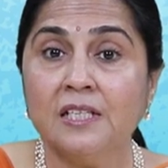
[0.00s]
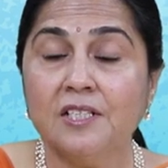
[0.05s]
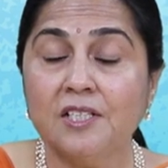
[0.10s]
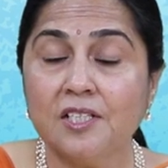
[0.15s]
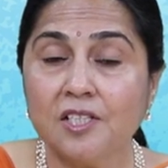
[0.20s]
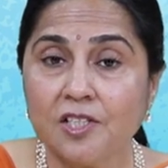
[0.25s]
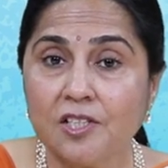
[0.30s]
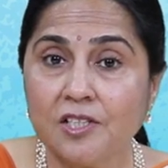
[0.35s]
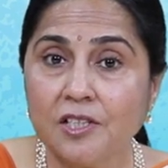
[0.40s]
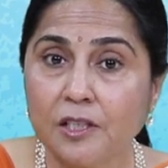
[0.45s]

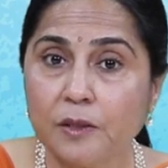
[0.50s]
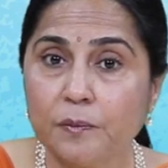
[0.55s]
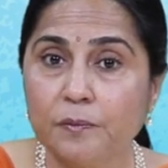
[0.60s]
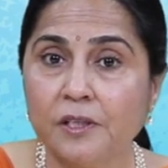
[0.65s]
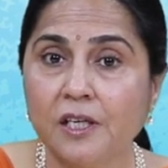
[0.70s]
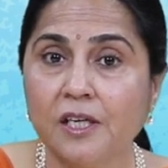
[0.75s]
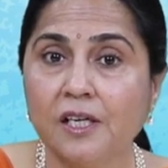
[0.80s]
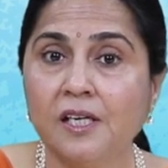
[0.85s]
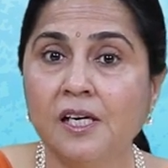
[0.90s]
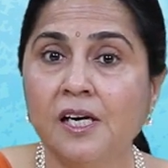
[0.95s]

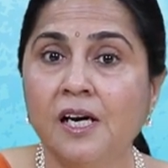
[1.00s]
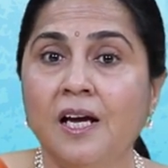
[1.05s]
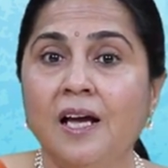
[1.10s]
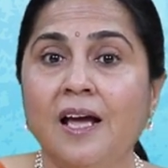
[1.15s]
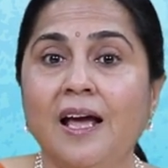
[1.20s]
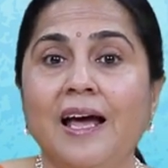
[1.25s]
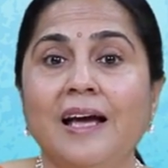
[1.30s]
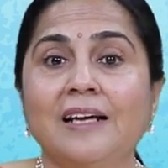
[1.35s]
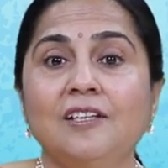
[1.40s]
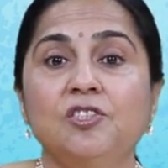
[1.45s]
disturbed her
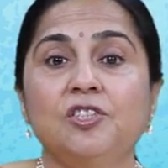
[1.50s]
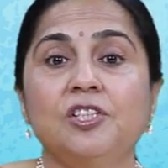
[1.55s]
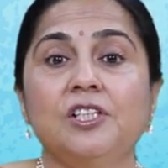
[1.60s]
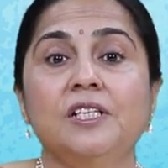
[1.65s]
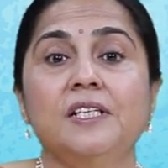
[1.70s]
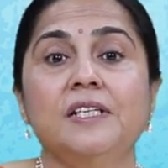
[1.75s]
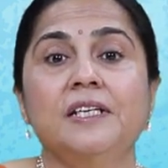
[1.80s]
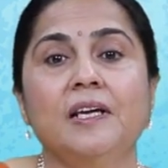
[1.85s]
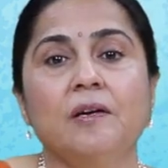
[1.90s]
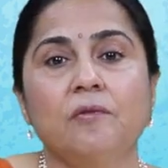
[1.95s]
and she
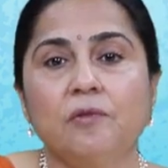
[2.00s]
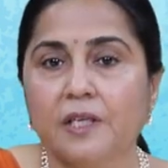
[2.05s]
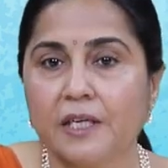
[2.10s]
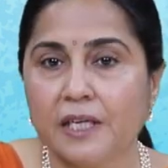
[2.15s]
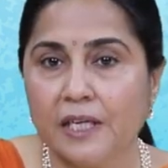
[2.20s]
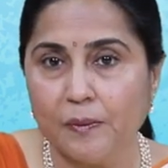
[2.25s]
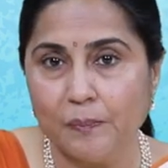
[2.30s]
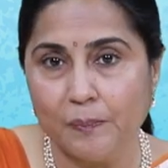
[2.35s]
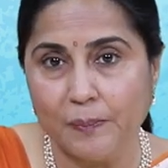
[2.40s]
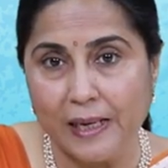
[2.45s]
never
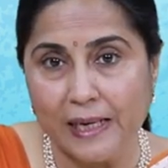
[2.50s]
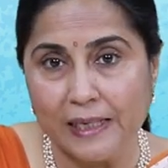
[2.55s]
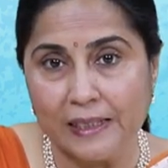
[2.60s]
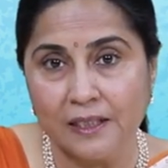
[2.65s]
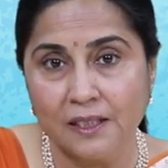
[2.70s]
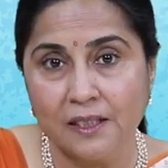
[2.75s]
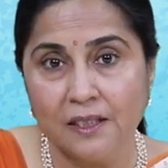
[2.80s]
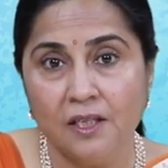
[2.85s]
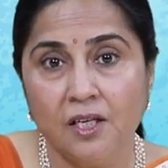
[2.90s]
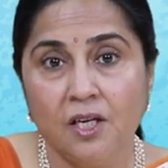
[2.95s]
came
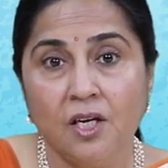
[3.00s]
back.